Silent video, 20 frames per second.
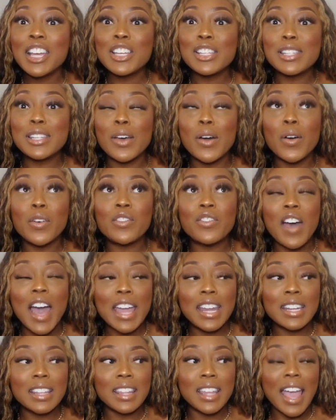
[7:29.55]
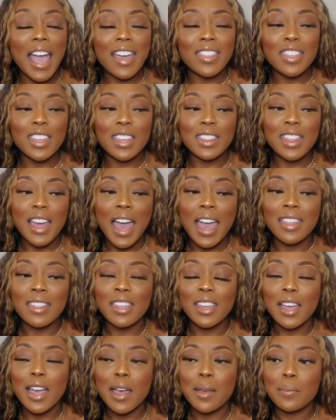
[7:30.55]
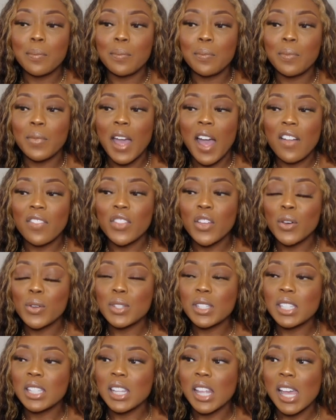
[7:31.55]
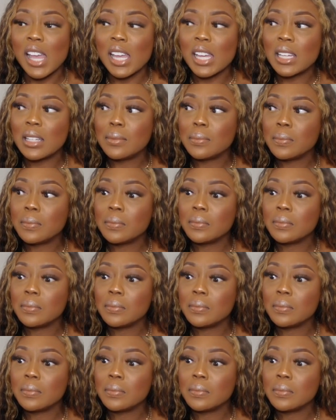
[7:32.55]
So finally, I think I got those in like,